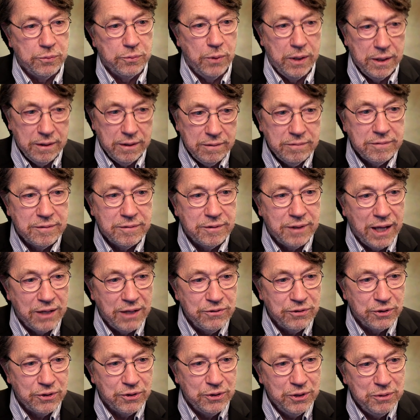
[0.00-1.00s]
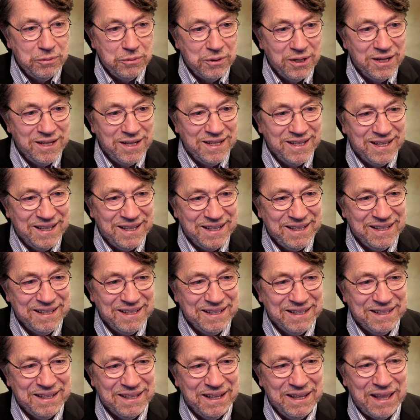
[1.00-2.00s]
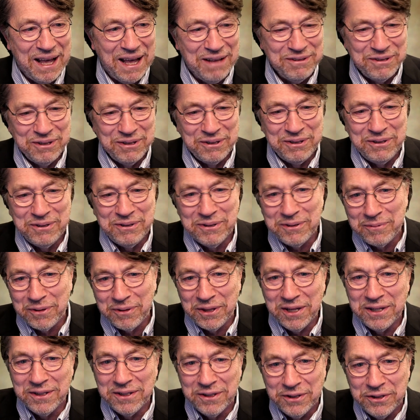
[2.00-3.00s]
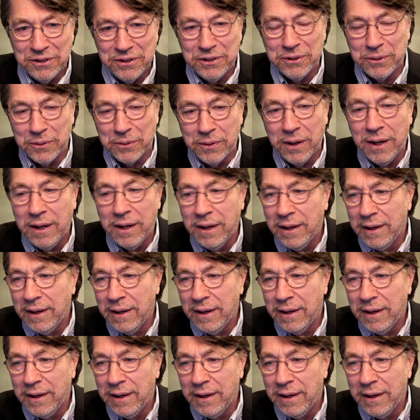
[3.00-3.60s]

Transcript: Well, that's a good that's a good thing to do.